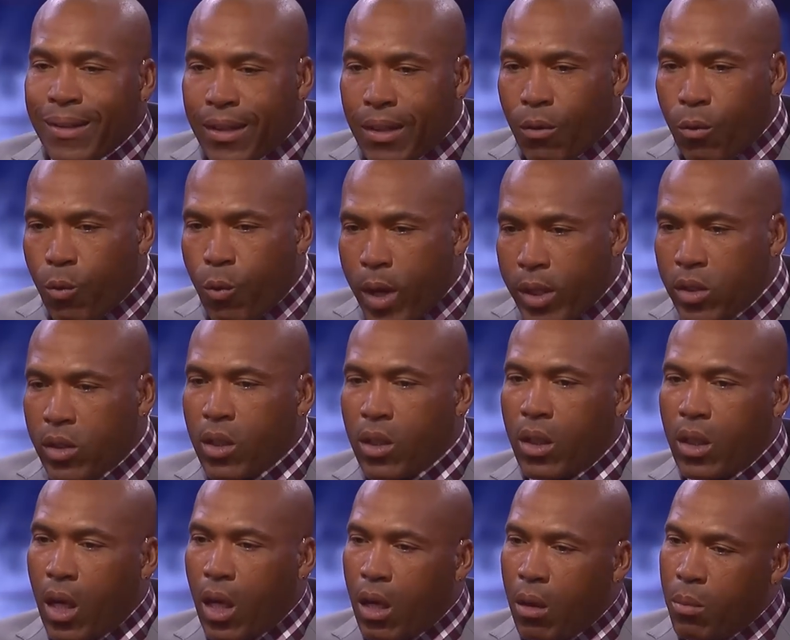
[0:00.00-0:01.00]
the rest of
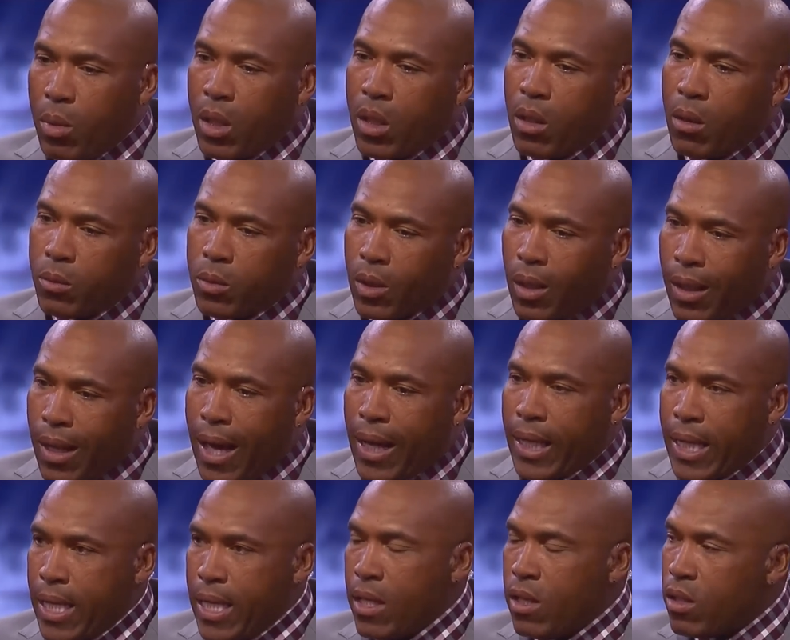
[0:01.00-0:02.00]
the game becomes a
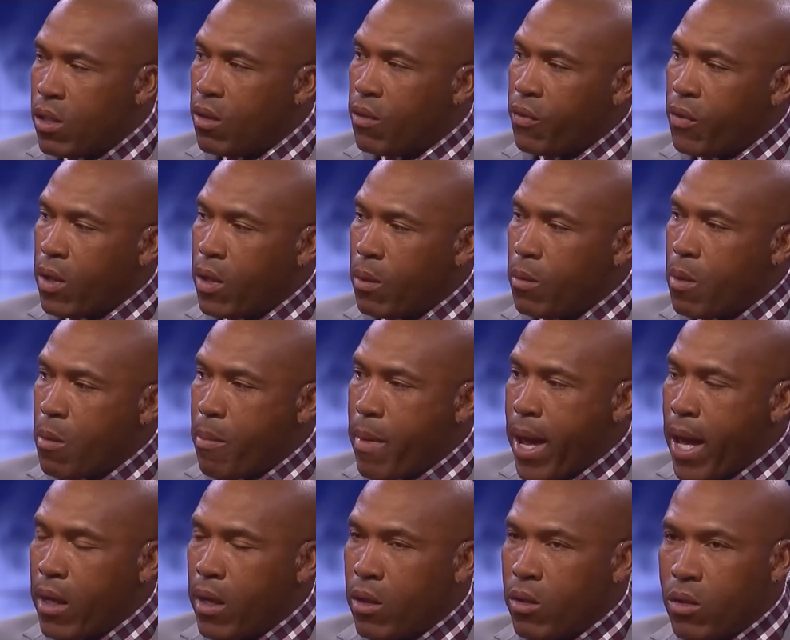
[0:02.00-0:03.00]
lot easier for him to
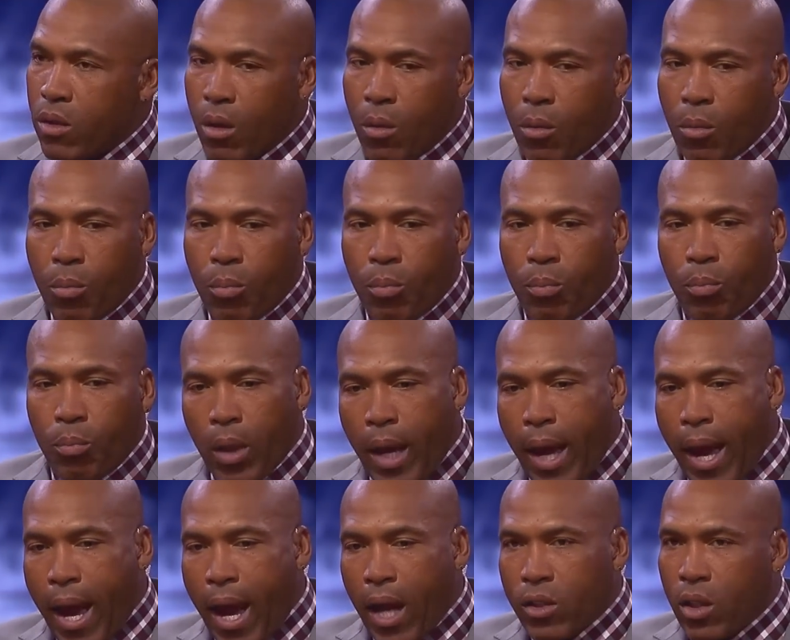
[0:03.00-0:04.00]
manage. Play
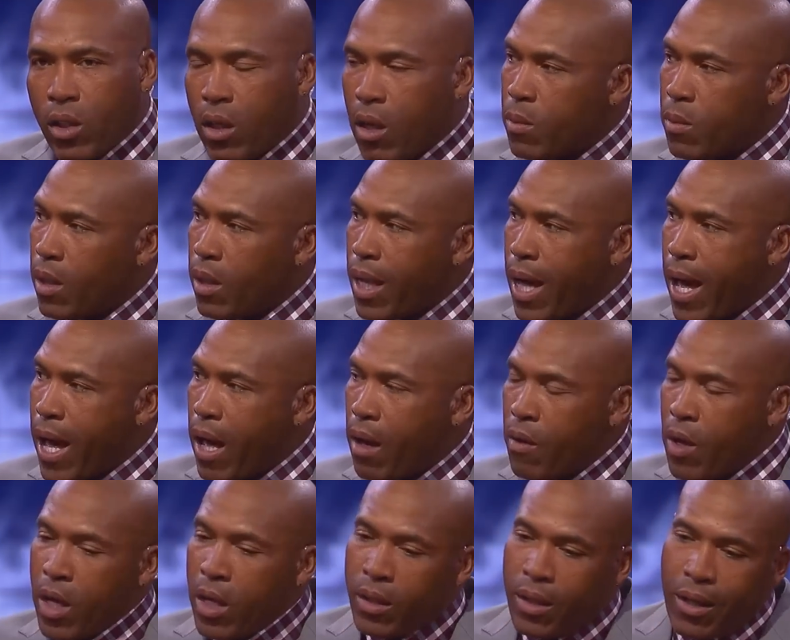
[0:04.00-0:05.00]
action comes alive.
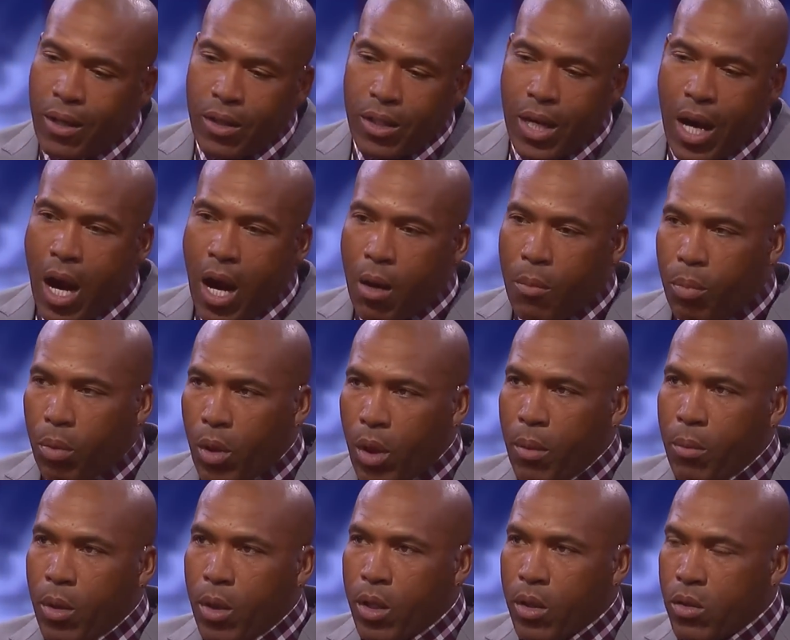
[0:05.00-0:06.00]
The entire
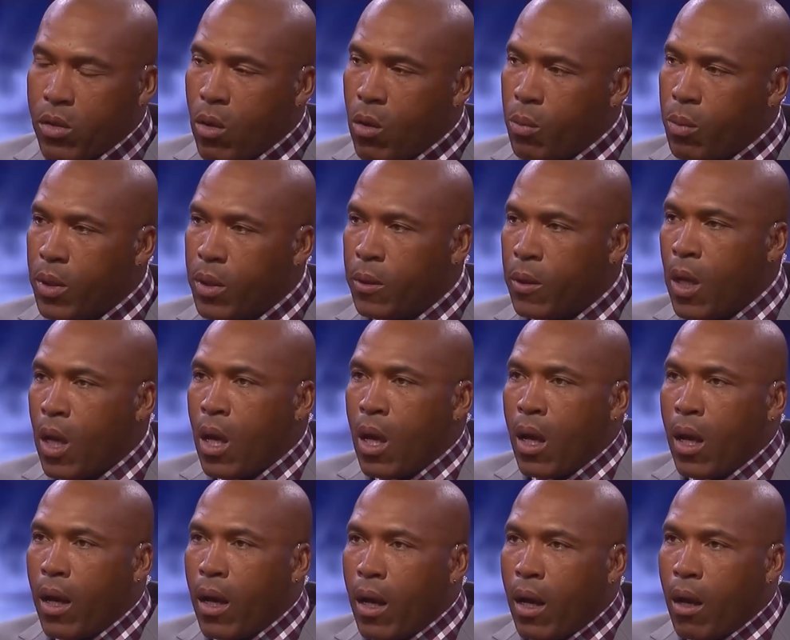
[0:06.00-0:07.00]
playbook is open.
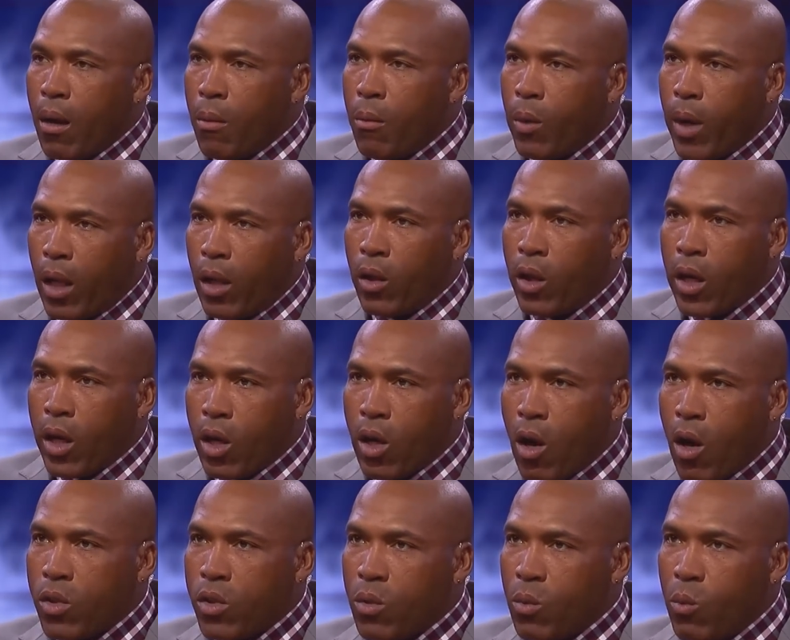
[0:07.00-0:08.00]
When I look at
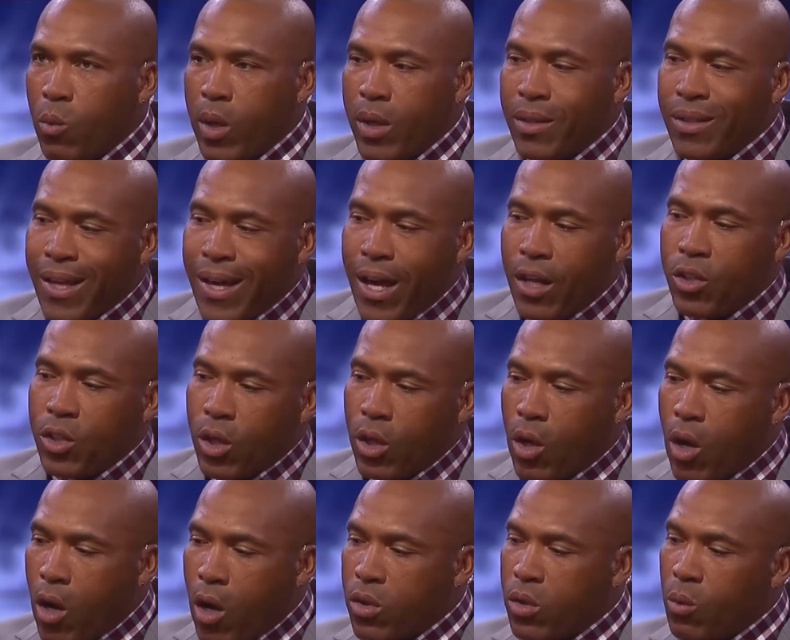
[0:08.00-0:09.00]
Carson Wentz, last year
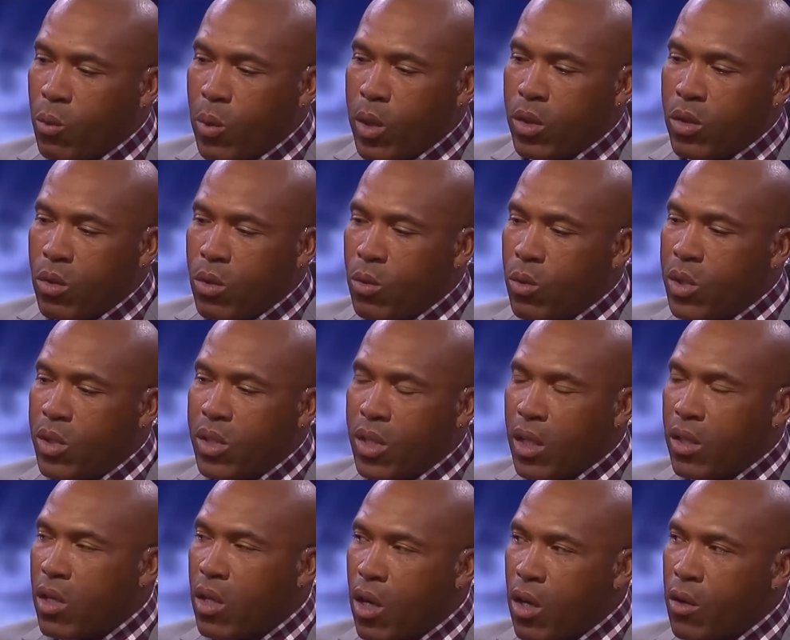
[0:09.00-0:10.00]
Carson Wentz threw
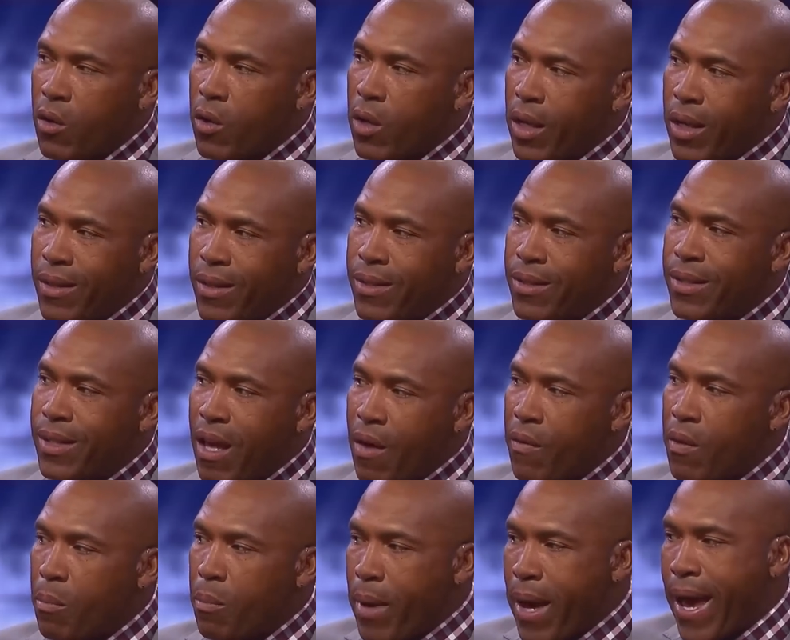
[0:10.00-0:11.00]

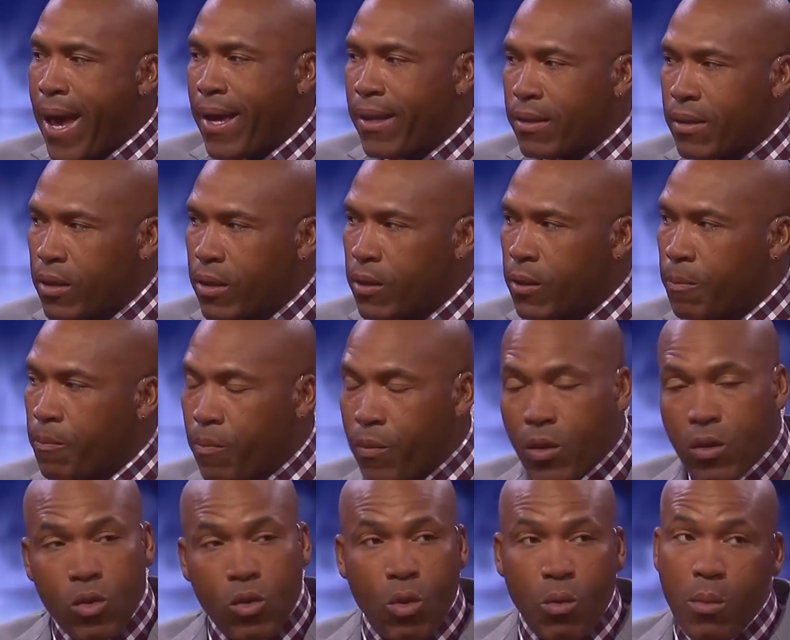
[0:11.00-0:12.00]
607 passes.
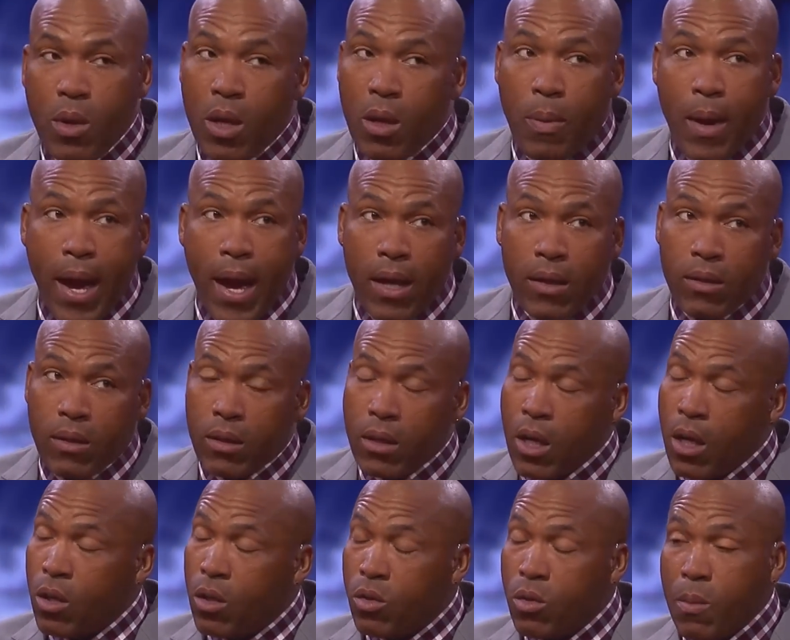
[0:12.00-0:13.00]
It's too many passes.
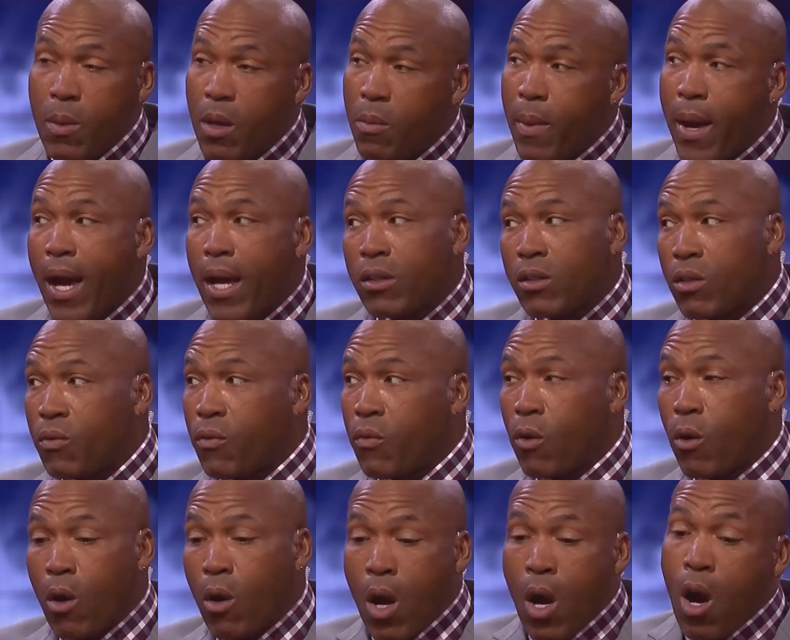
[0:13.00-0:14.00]
Too many passes
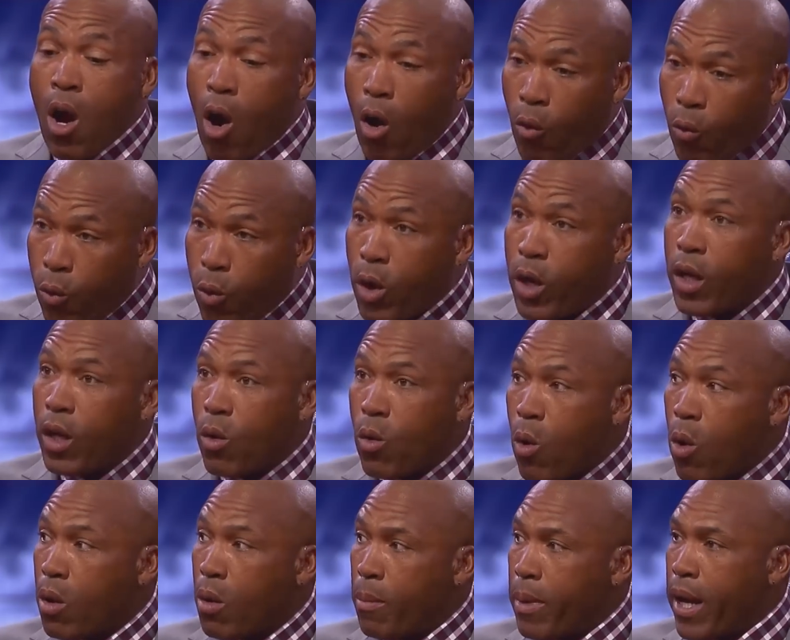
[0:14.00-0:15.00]
for a rookie
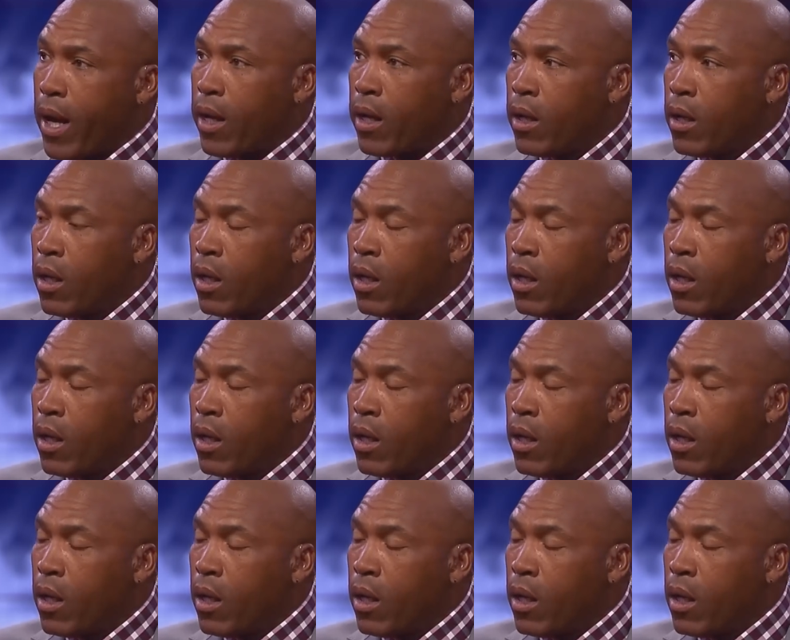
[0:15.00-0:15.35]
quarterback.